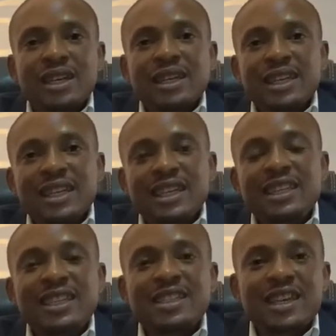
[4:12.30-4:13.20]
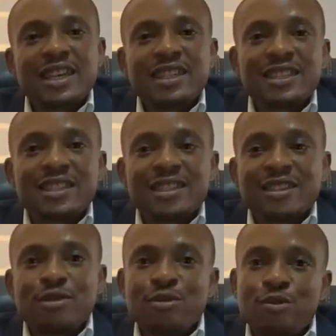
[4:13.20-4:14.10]
In this case,
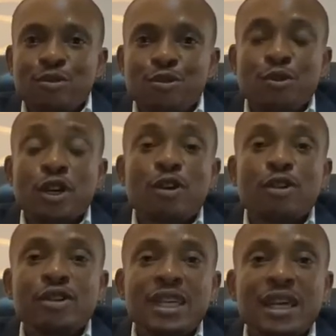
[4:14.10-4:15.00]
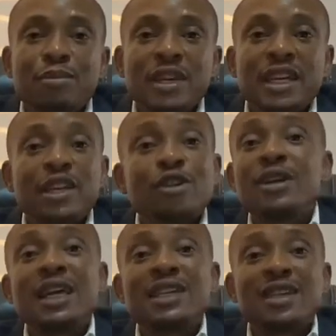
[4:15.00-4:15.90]
you will call them a
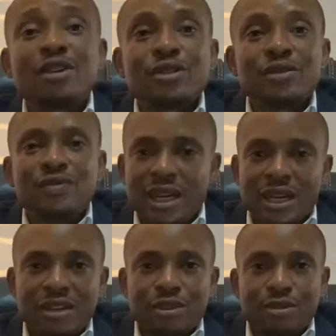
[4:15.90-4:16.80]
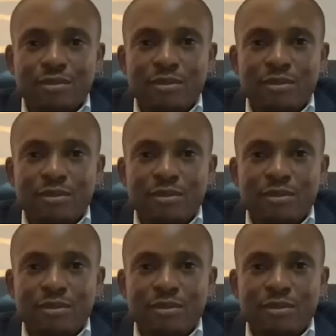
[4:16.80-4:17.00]
non-executive director